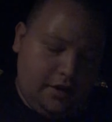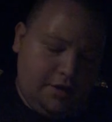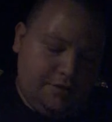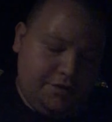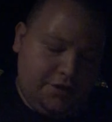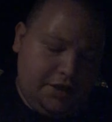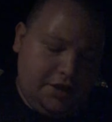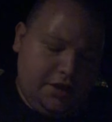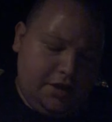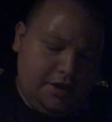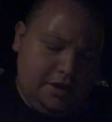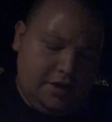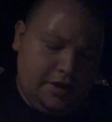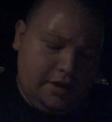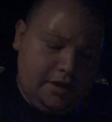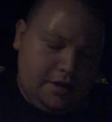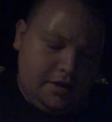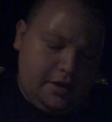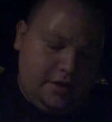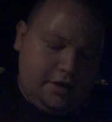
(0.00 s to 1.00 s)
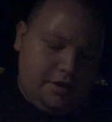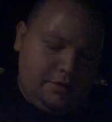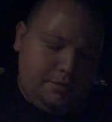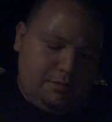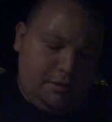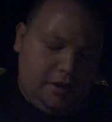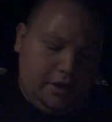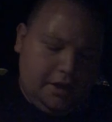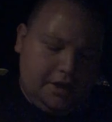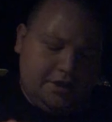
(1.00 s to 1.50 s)
the
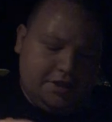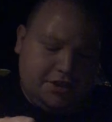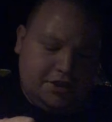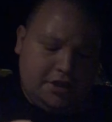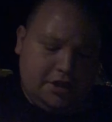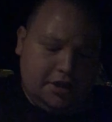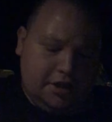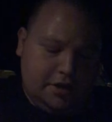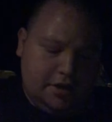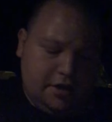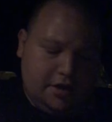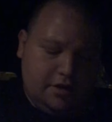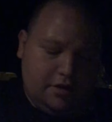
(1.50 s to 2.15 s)
place that